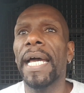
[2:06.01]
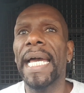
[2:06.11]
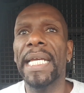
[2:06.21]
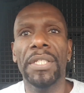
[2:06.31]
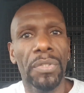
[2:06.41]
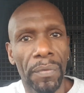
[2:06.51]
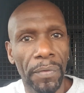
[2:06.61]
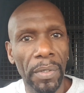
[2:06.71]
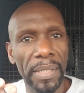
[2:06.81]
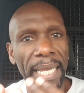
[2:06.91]
and
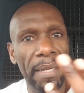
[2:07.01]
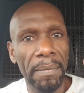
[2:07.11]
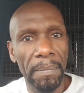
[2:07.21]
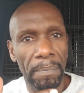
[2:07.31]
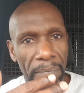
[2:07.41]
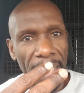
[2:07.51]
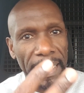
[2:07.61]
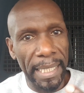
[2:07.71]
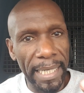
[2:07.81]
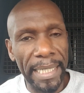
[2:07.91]
you've got that
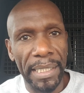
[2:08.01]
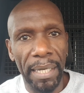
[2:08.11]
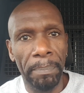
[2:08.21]
connection,